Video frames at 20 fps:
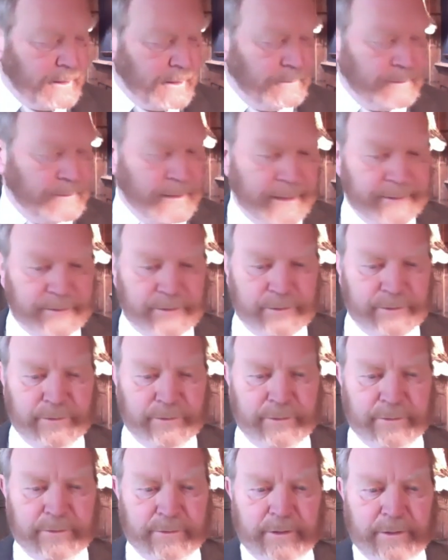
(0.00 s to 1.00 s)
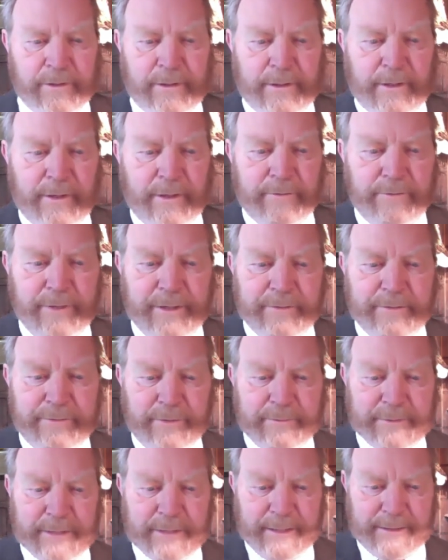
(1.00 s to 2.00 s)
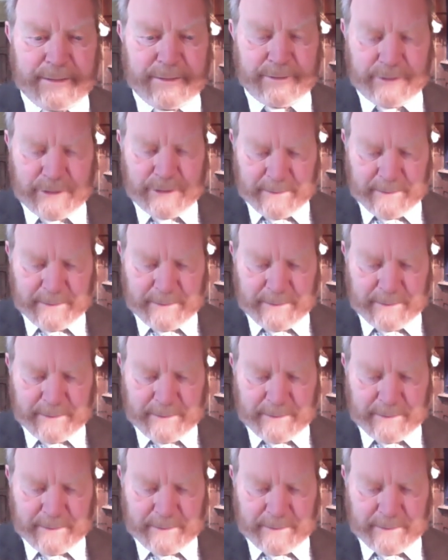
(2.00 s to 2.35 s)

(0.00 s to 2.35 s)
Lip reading: I would like to read from Titus